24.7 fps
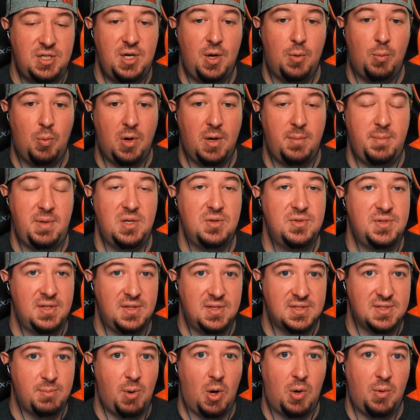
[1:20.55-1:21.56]
year, we're going to be using
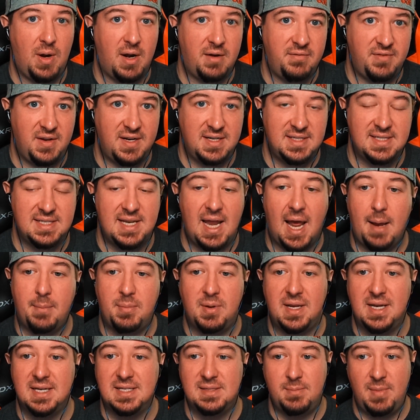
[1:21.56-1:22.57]
the smart route and fade stop
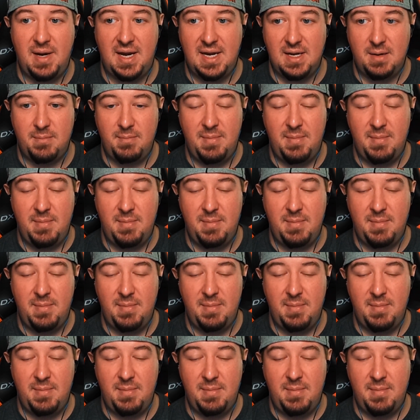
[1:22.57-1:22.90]
against man to